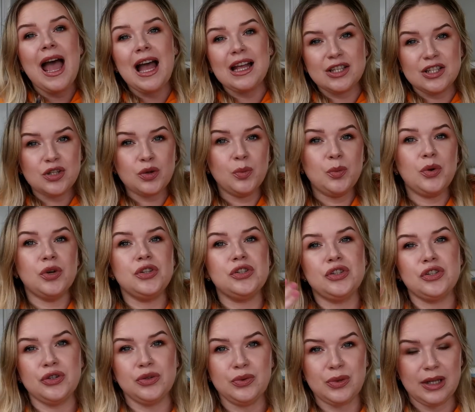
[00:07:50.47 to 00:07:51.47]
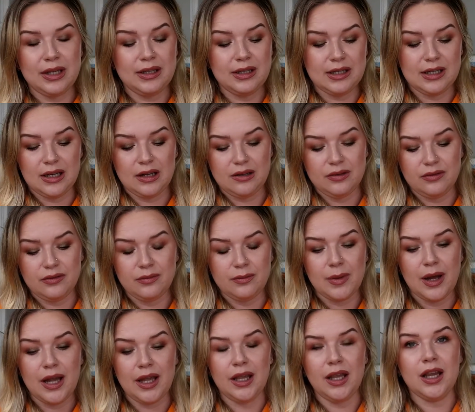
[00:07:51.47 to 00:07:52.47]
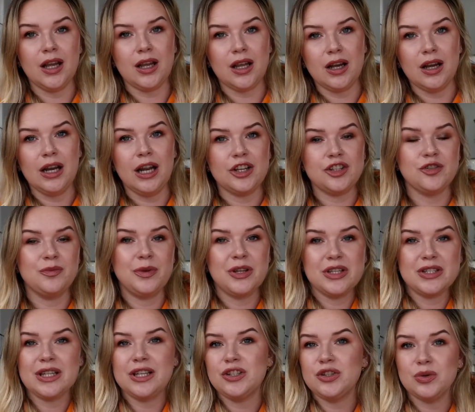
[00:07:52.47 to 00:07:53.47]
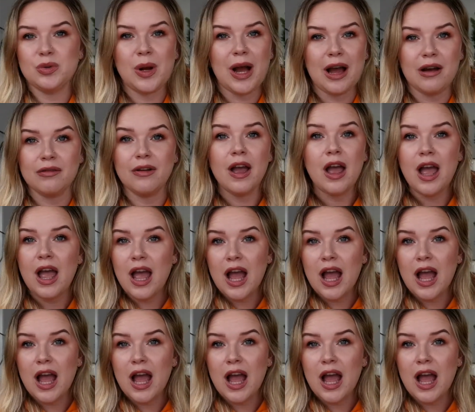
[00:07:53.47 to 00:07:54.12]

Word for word: at some point to get it out of my collection, because I do have